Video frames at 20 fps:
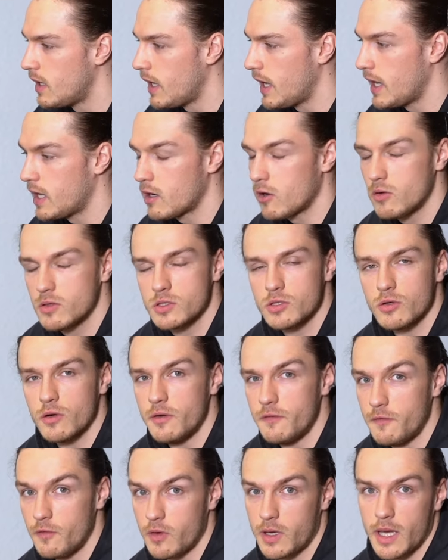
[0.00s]
And also,
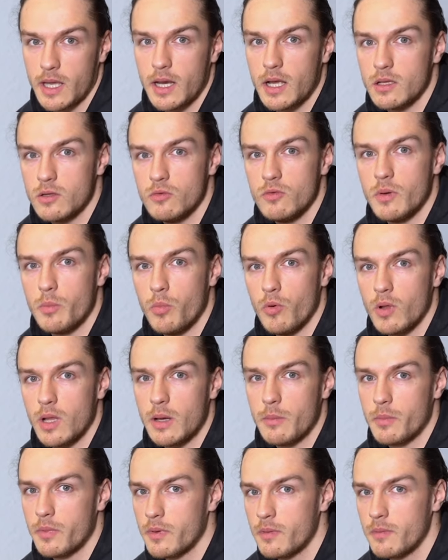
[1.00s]
if you cannot do a
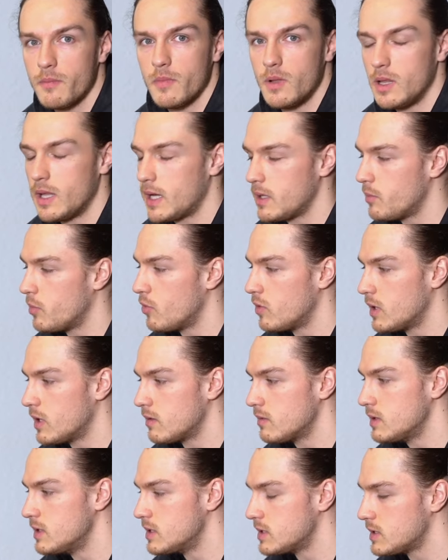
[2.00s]
pull-up, lat
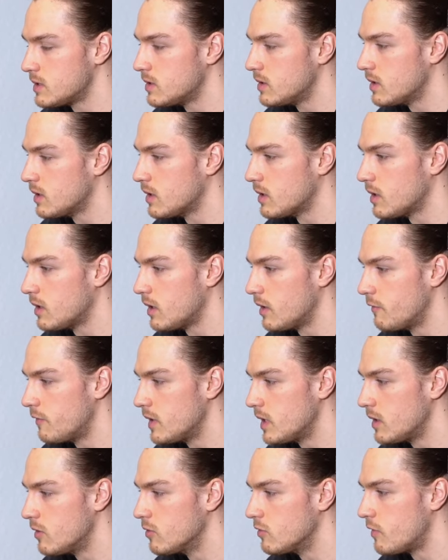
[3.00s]
pull-down is a
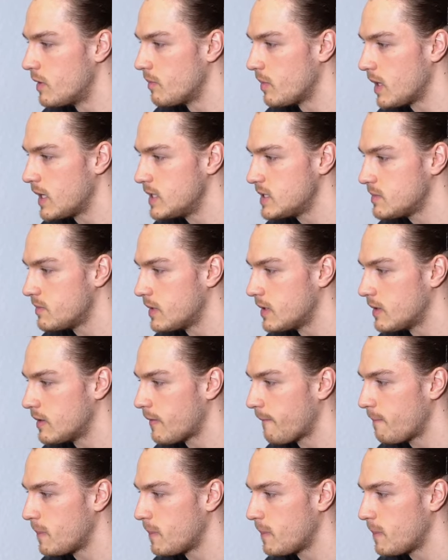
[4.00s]
really good replacement.